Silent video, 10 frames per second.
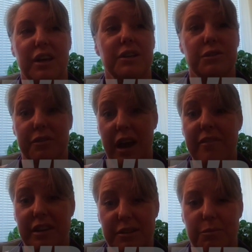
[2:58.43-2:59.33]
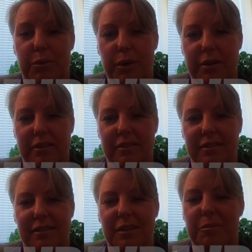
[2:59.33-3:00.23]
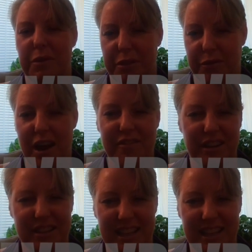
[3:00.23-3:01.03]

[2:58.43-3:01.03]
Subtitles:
surviving is important, but thriving is